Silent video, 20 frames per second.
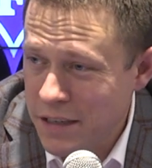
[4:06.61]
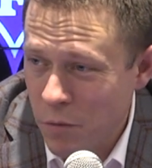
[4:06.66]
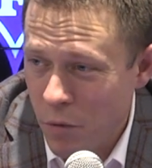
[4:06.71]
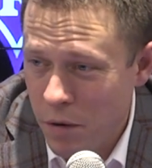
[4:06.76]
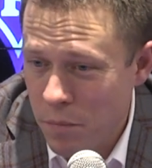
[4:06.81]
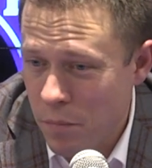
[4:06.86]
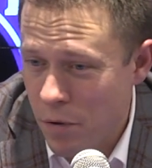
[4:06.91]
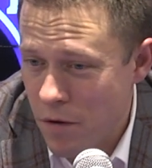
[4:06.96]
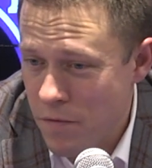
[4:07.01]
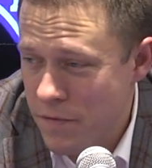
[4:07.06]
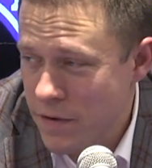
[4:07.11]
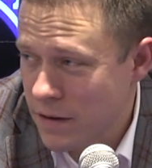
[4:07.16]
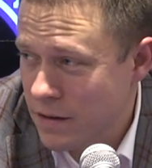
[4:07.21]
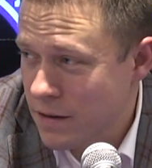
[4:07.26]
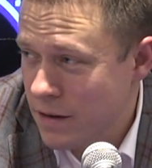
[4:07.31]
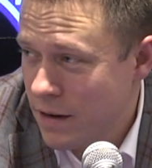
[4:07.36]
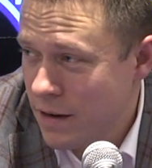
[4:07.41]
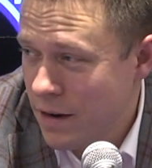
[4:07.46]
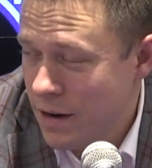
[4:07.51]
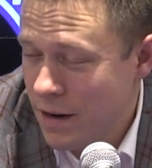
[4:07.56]
It wasn't perfect,
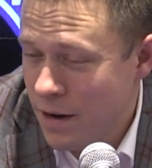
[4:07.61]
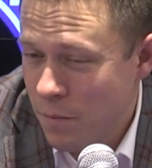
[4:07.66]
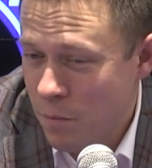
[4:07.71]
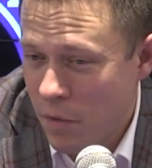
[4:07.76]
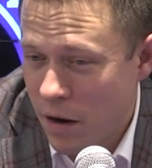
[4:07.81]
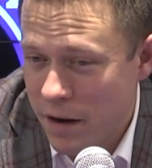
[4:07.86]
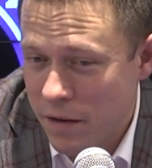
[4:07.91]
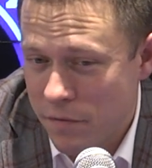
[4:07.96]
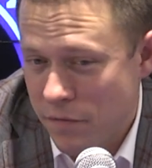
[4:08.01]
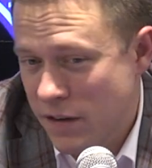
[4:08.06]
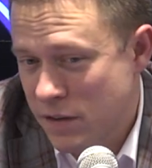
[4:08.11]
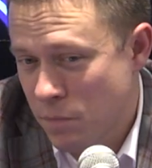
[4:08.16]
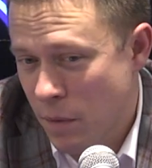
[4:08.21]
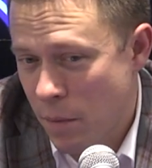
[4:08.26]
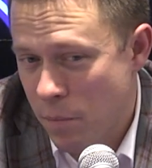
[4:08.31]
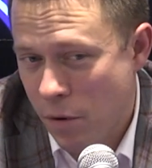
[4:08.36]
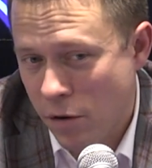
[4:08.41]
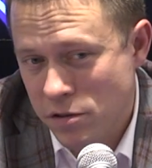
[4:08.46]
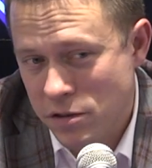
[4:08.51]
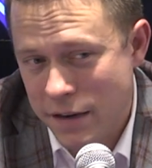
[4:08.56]
but it fits my
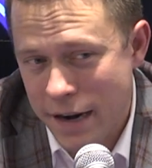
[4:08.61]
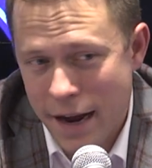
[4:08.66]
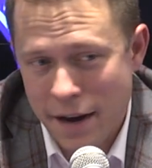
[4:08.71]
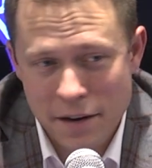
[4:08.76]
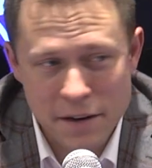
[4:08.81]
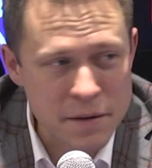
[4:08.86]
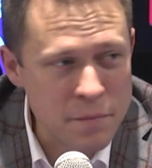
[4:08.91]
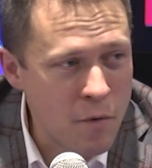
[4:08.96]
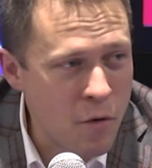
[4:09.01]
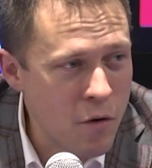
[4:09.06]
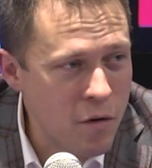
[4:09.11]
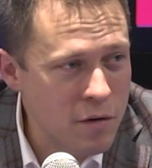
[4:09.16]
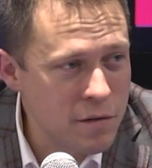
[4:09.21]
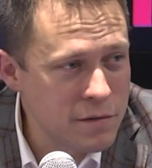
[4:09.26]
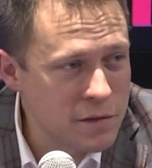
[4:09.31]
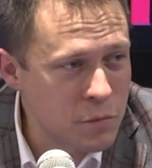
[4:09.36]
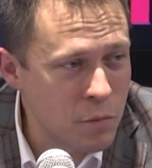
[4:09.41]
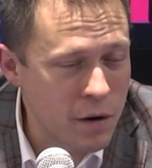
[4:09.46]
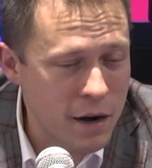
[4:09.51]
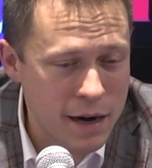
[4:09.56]
personality more.
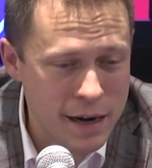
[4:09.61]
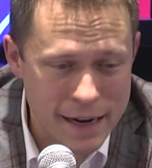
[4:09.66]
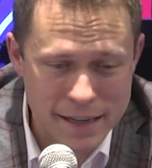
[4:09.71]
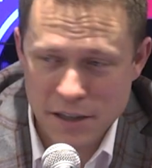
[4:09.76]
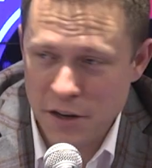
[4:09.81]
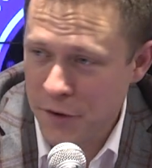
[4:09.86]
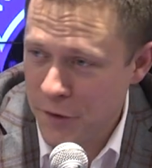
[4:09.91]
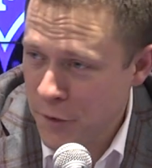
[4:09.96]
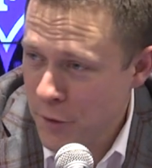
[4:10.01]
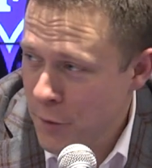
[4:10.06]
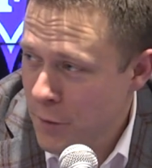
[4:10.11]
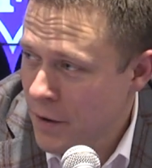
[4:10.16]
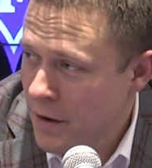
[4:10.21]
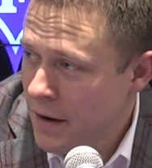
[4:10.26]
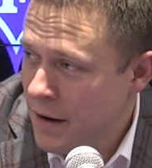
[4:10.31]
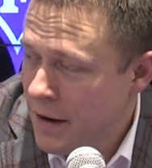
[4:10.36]
It's what I like to do.